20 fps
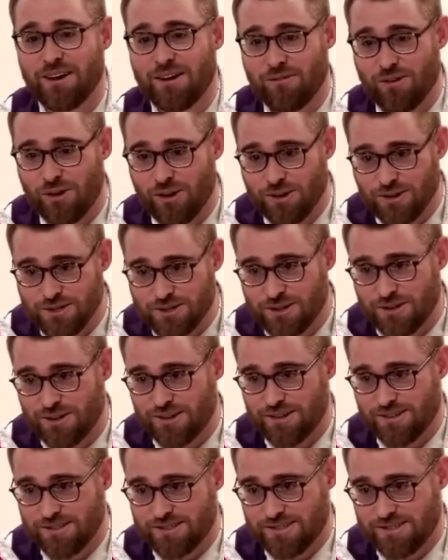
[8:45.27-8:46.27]
of our
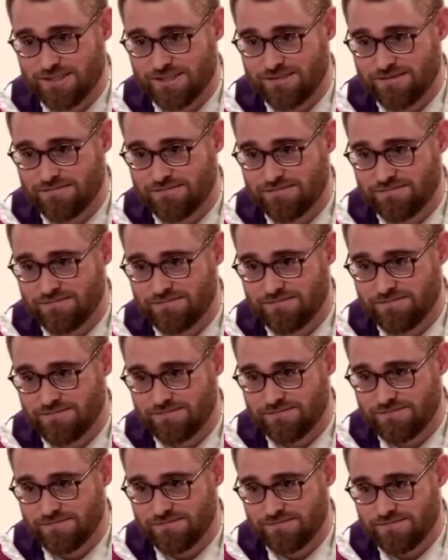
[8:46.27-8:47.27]
church.
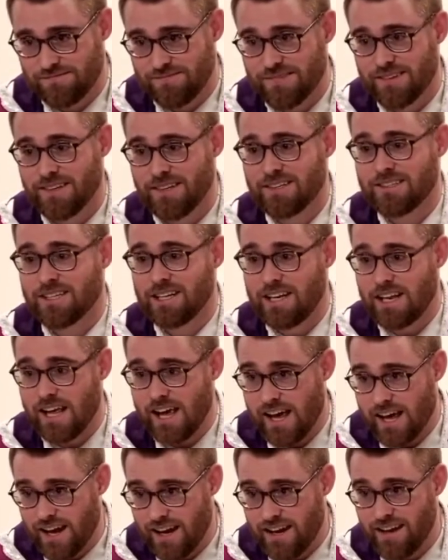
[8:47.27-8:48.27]

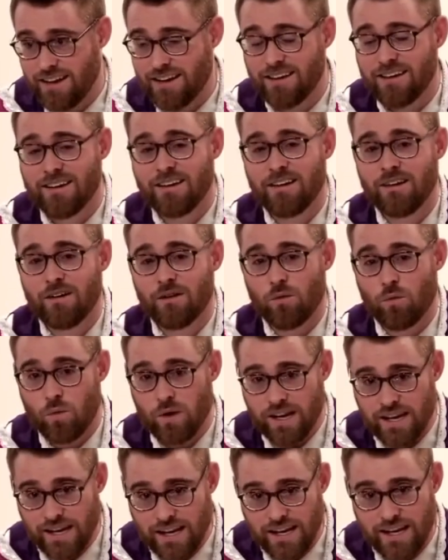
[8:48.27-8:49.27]
Today,
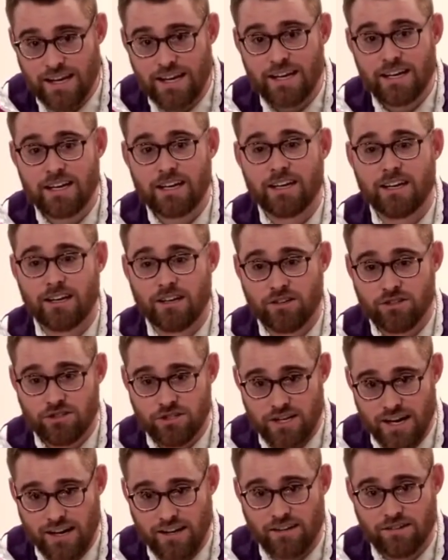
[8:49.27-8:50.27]
we can
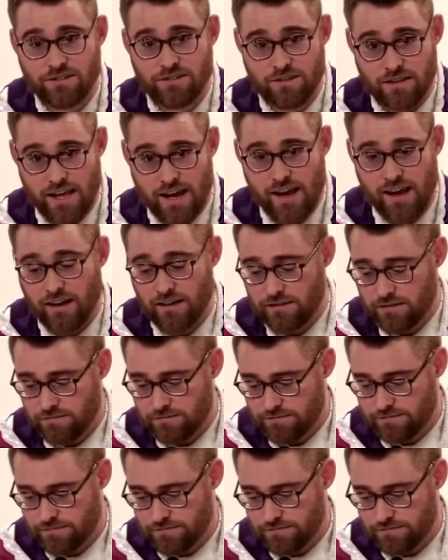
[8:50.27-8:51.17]
change that.